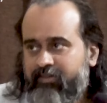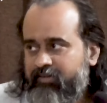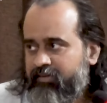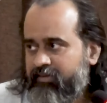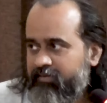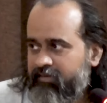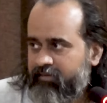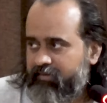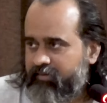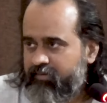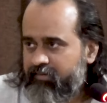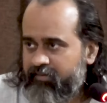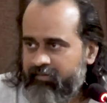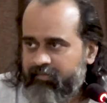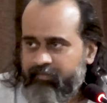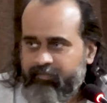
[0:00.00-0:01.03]

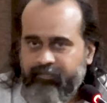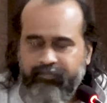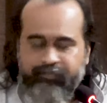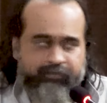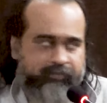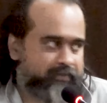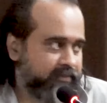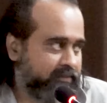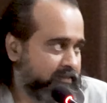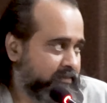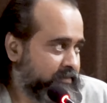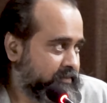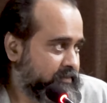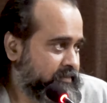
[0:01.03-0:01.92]
Nothing is said.